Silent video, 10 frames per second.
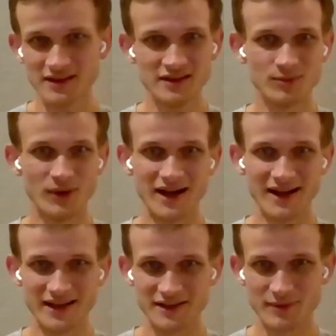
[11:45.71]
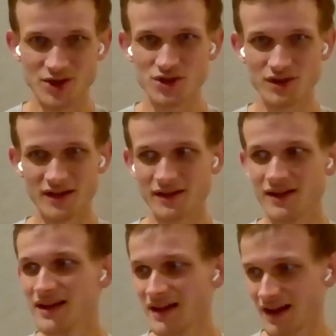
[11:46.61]
EY and a bunch
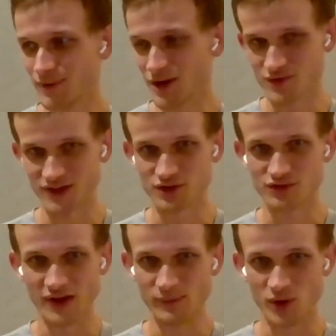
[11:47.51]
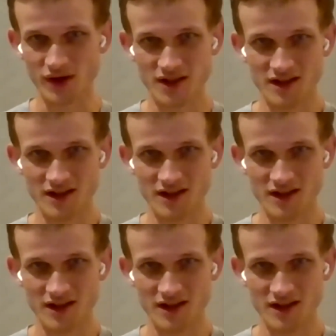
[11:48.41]
of other frameworks.